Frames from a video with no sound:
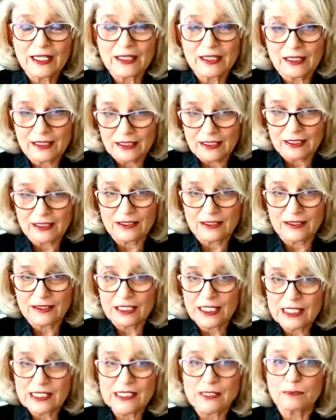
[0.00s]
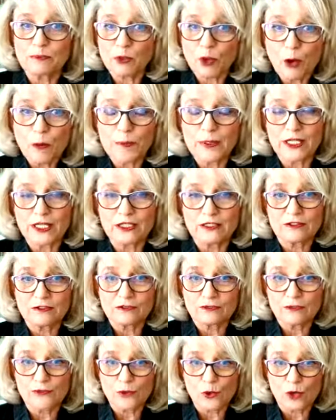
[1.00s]
uh, is appropriate
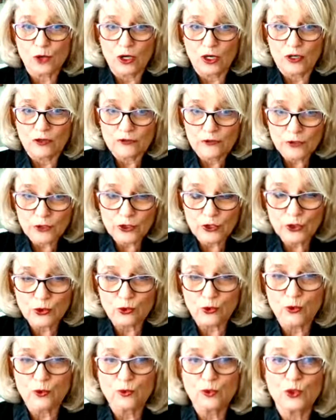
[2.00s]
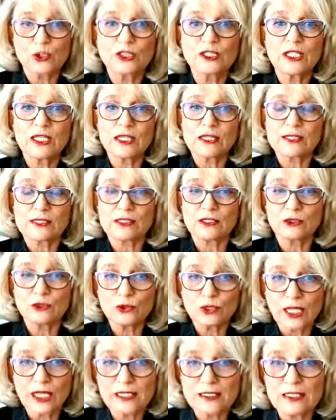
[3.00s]
for, for you, what is a
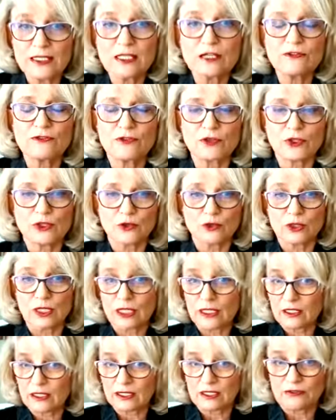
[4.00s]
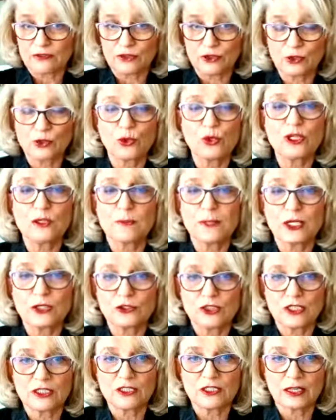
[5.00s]
good idea for you. Like if we talk
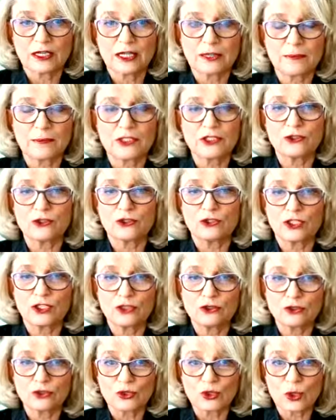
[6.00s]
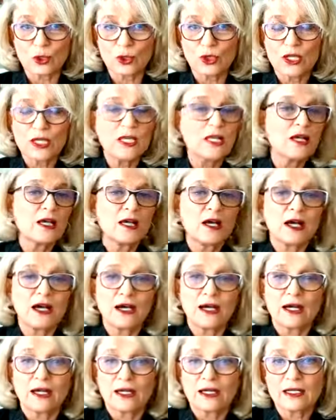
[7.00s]
about retirement, you need to know
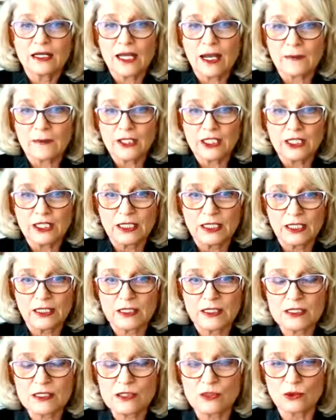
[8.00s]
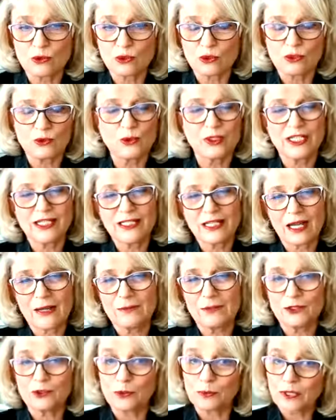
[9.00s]
uh, how many years or, or
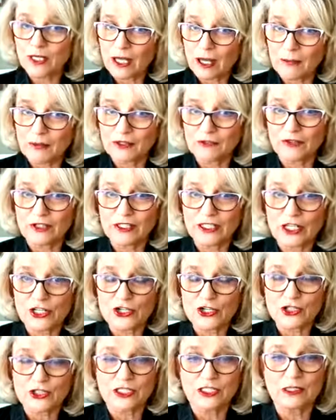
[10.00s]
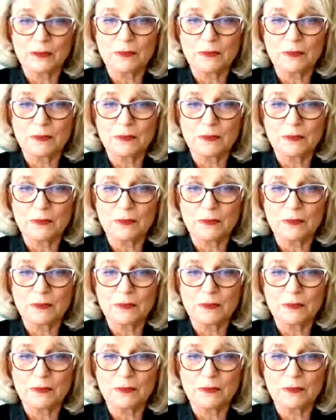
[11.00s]
retirement or becoming financially